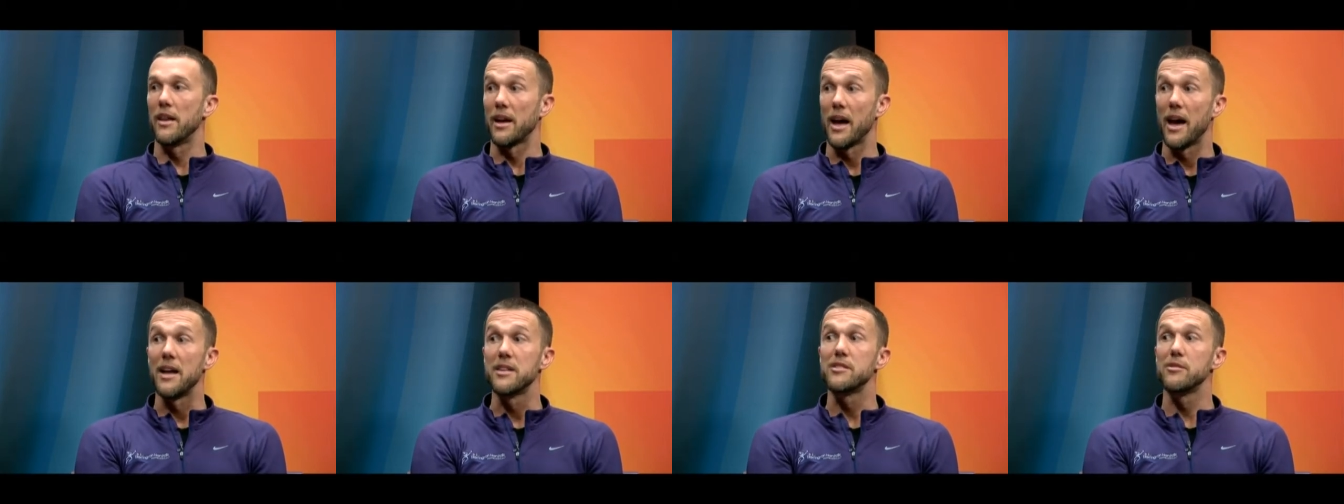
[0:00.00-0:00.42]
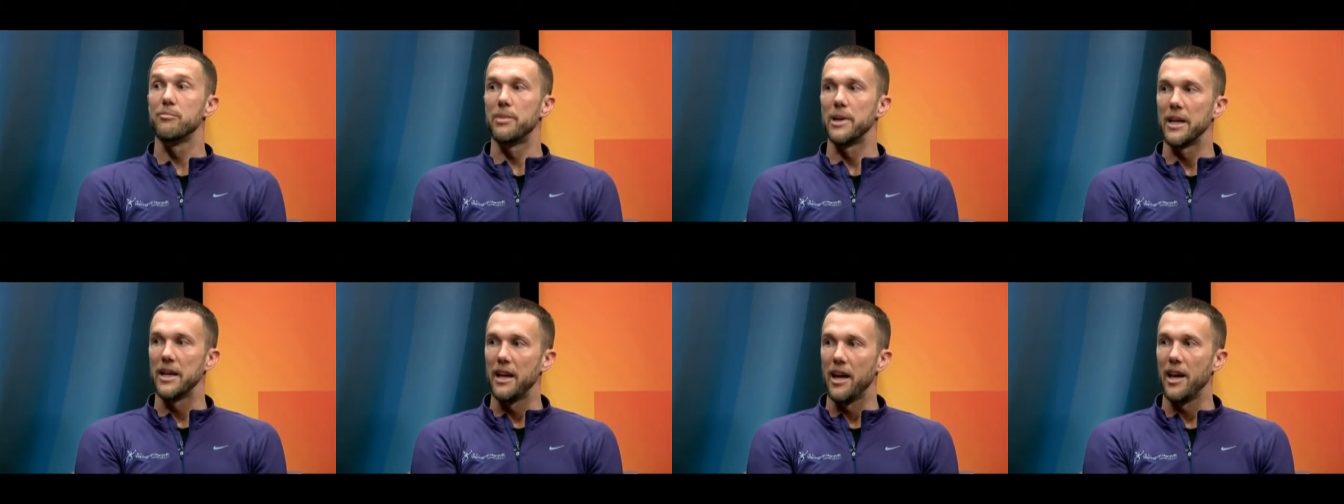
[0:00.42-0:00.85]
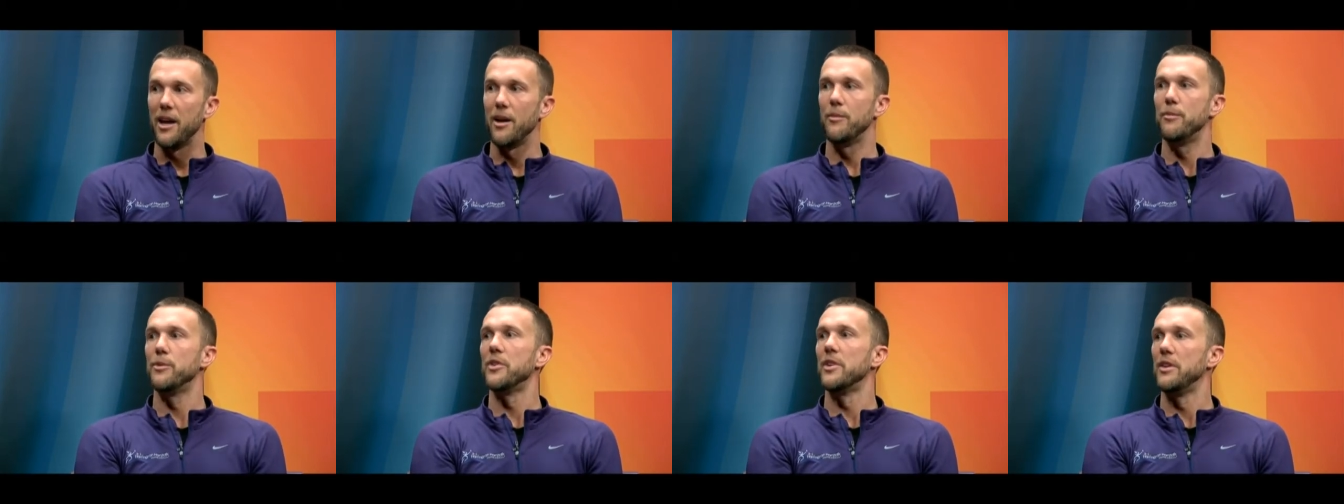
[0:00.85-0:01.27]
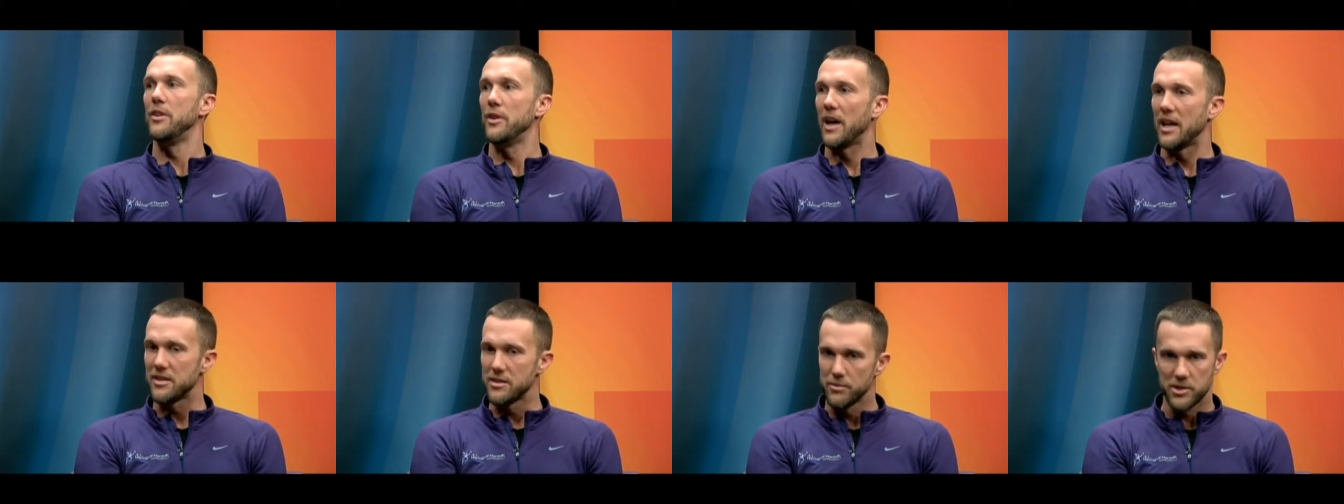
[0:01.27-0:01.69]
Like I had some big games, yep. and
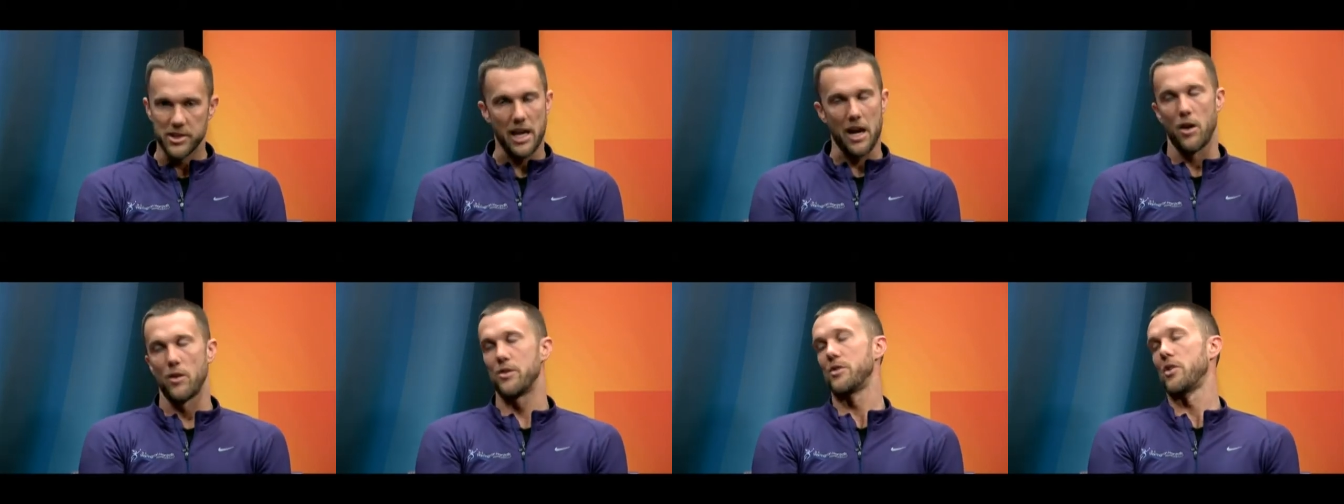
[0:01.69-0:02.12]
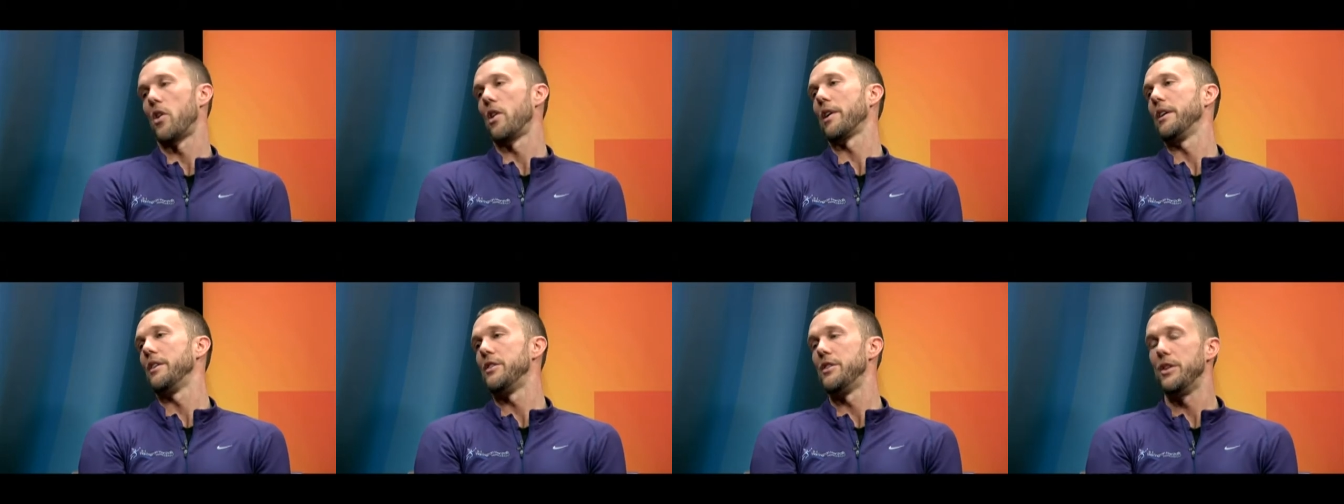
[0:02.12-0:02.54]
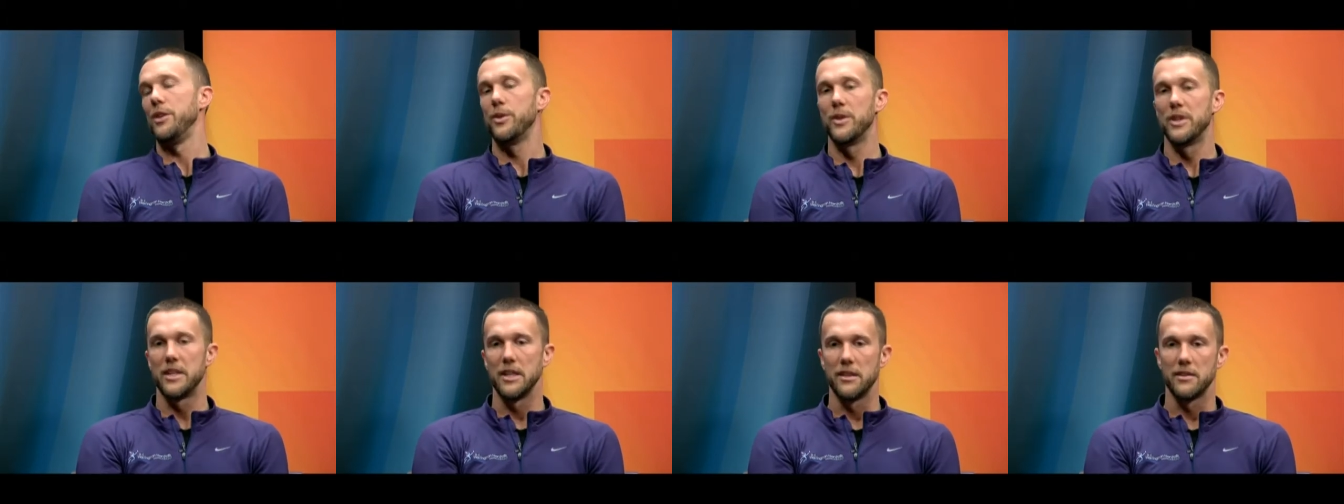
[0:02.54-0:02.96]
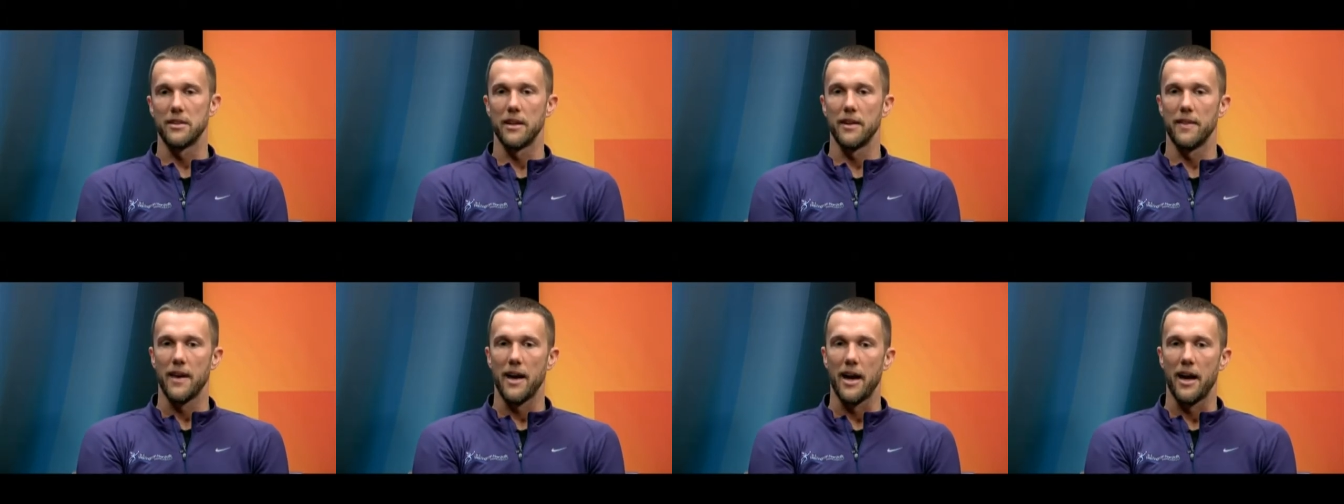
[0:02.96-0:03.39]
you had some scouts talking to you and things
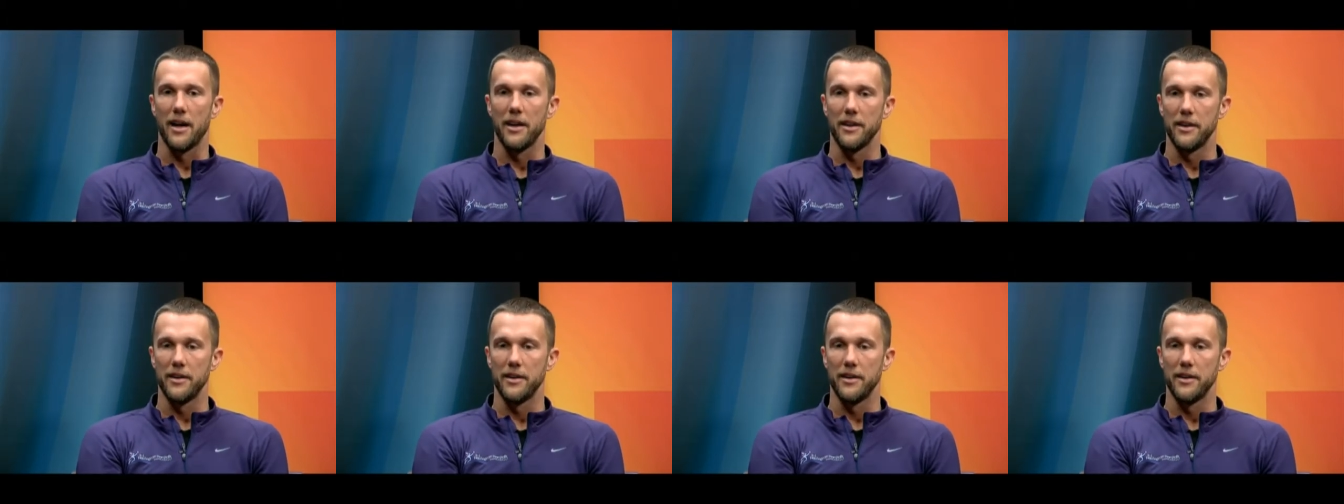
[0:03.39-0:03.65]
like that.